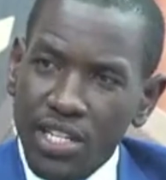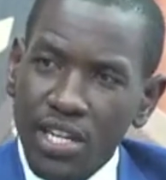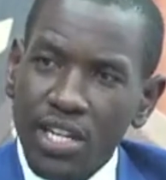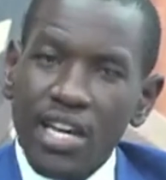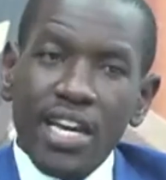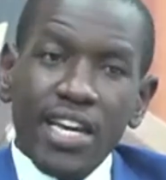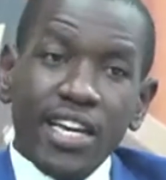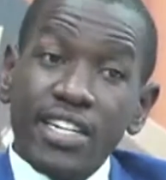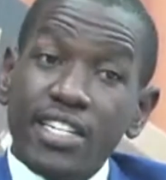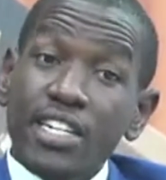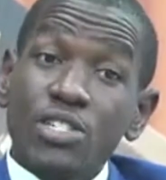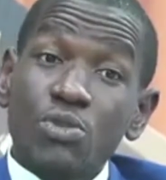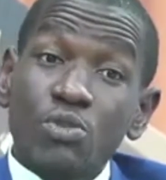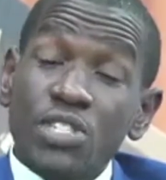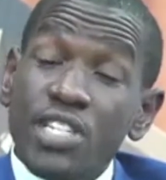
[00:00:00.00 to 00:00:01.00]
Kenya.
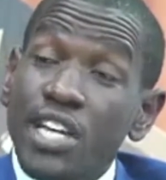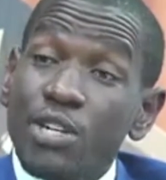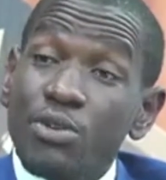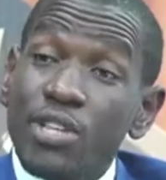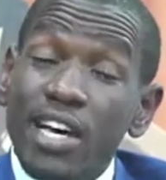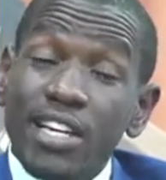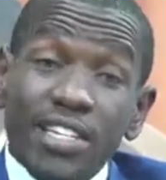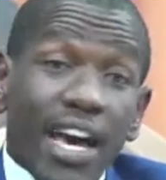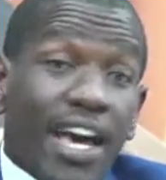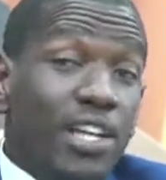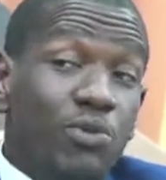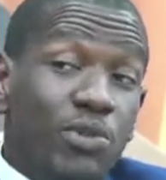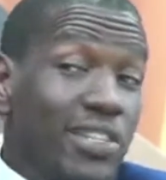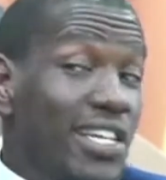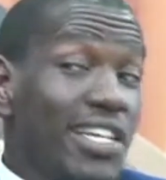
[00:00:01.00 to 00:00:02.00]
Kenyans will tell you they are
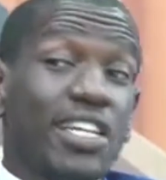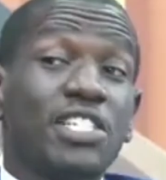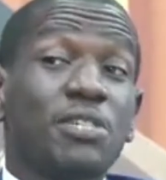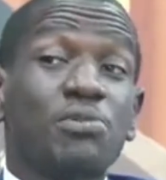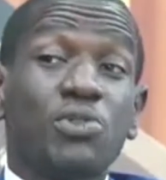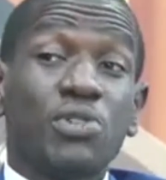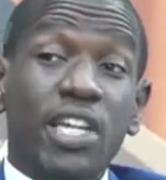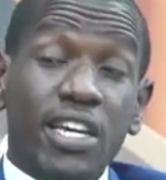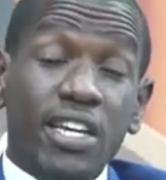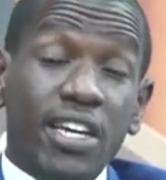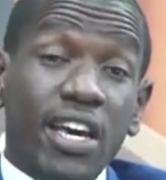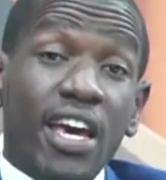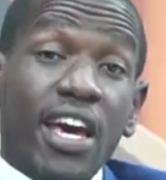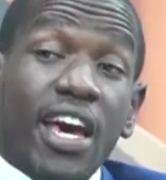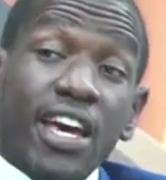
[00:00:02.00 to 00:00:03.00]
tired with leadership today.
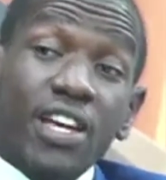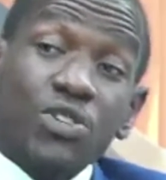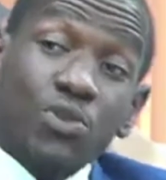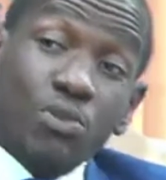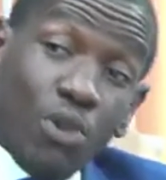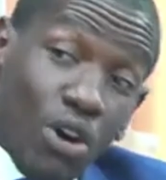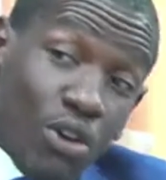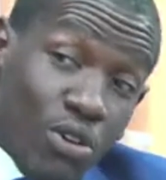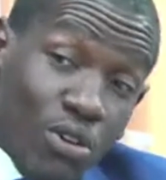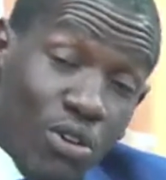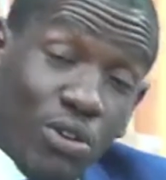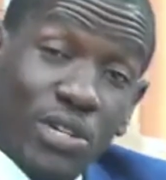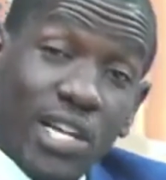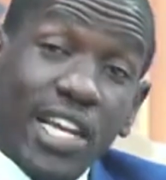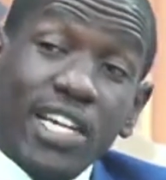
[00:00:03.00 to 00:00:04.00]
And
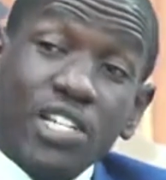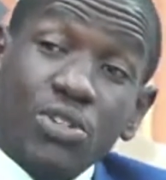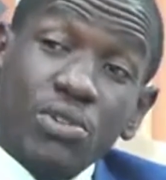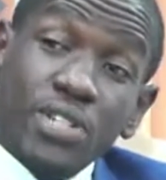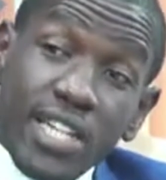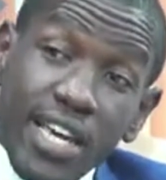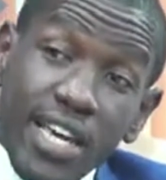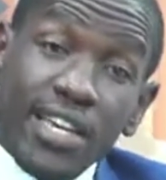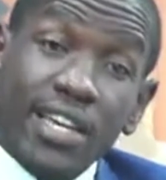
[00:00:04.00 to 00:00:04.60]
tomorrow, on election